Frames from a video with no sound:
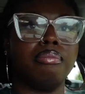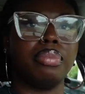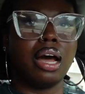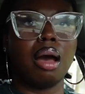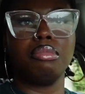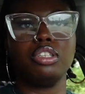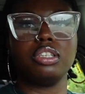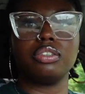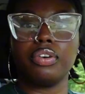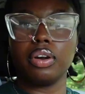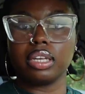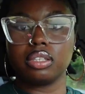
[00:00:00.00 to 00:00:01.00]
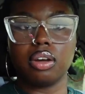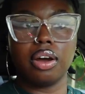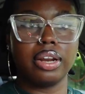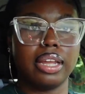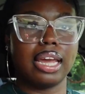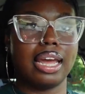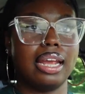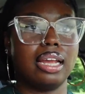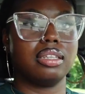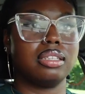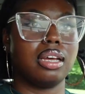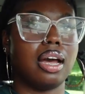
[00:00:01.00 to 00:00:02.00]
But I'ma just focus on
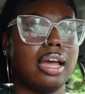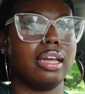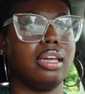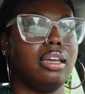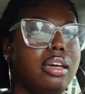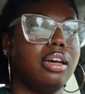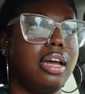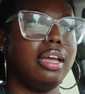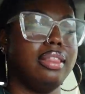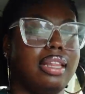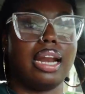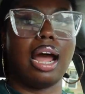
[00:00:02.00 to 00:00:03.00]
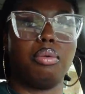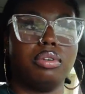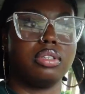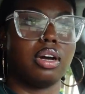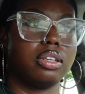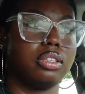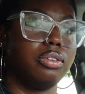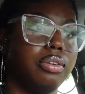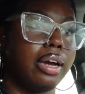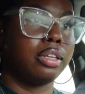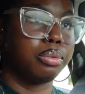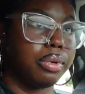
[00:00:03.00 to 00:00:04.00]
getting to IKEA, and then I will talk to you
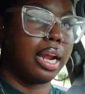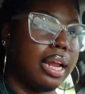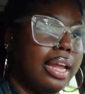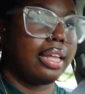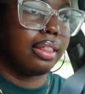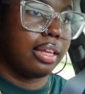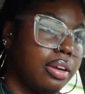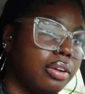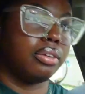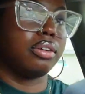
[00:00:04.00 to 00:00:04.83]
guys when I get there.